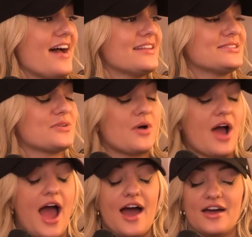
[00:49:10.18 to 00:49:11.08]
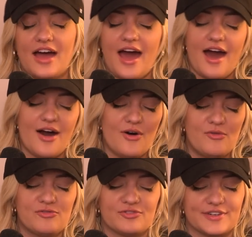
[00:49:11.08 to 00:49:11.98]
That's
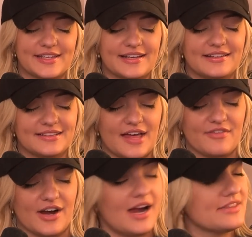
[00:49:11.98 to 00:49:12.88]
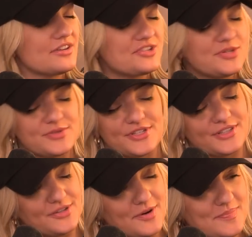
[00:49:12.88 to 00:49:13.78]
how freaking clever. I thought she was
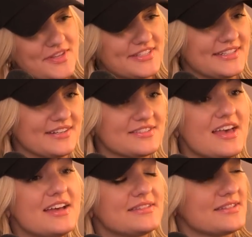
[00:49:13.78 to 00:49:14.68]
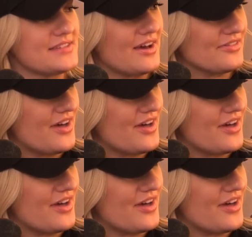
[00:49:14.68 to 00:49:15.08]
going to go up the stairs to tell